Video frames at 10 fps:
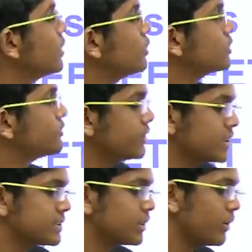Now, the
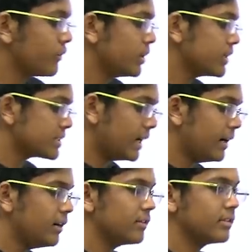first thing you have to
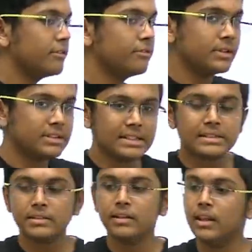understand that
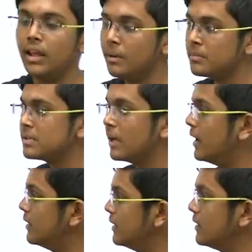physics in AIIMS
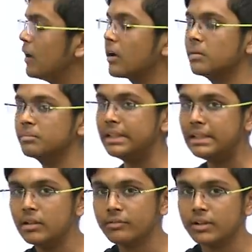and NEET are
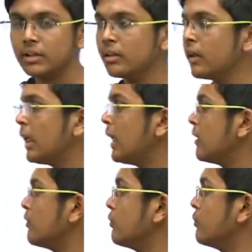completely different.
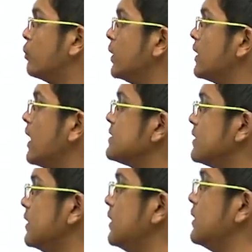Whereas in